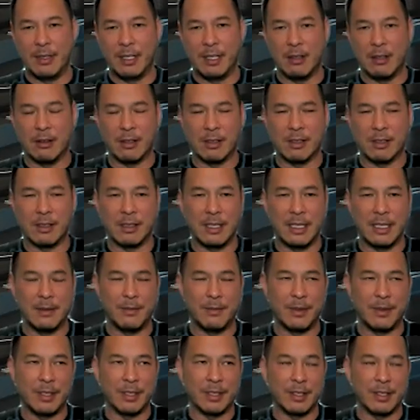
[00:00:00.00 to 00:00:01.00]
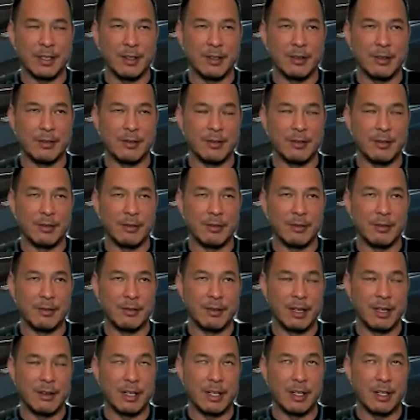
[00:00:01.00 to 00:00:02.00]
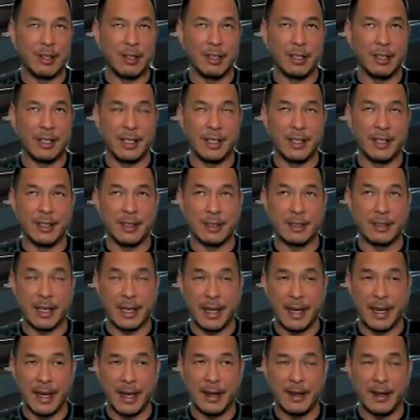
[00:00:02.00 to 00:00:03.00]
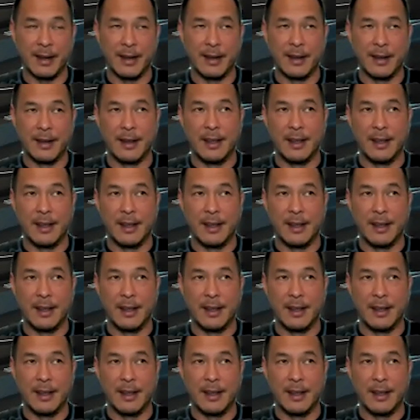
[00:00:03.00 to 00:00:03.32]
and go to sleep, very early as I can.